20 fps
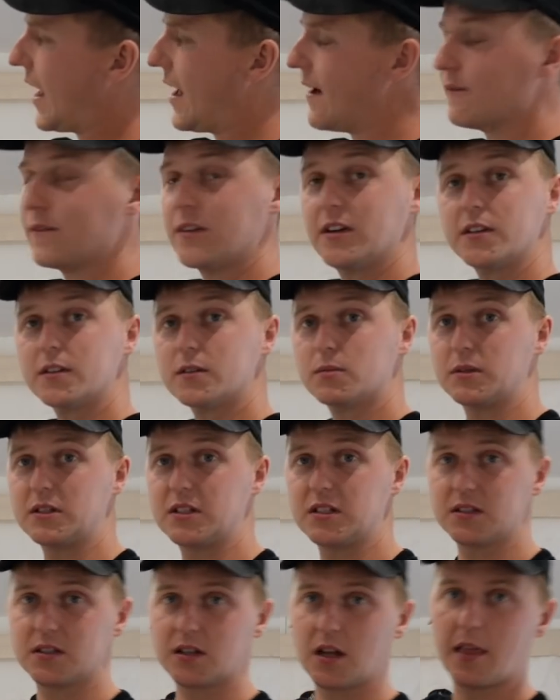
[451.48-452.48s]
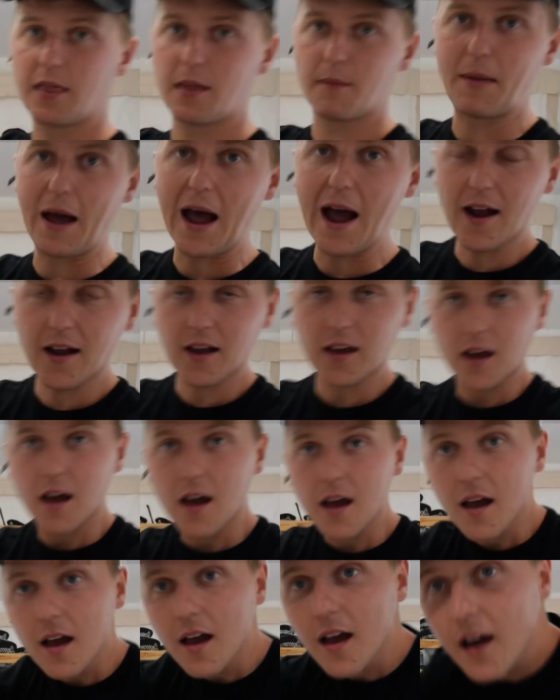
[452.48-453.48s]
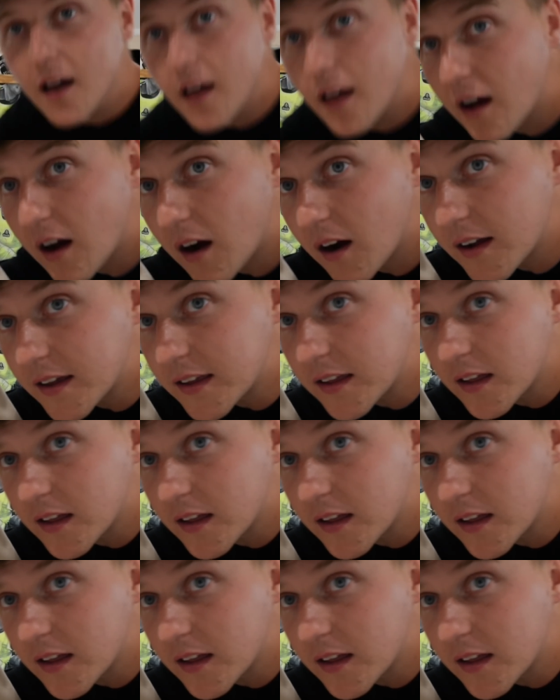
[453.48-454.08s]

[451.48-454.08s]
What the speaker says: canvas, which is like the back, like